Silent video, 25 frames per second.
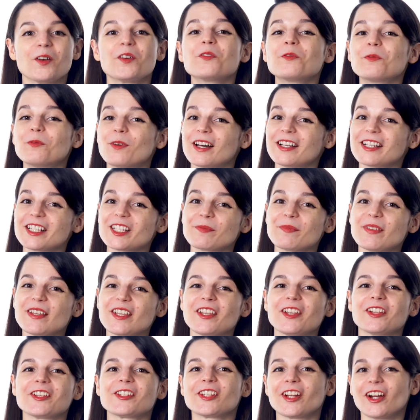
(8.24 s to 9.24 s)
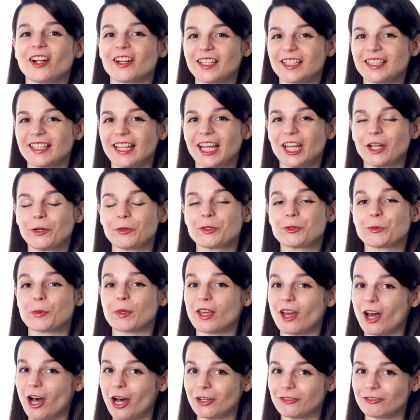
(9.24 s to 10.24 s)
Want to speak your target language
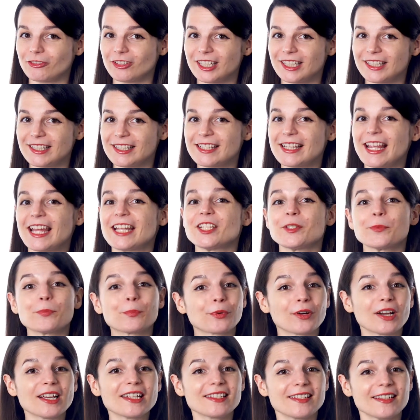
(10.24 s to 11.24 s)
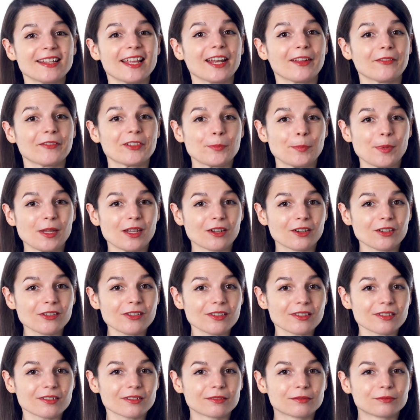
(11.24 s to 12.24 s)
with confidence and impress native speakers?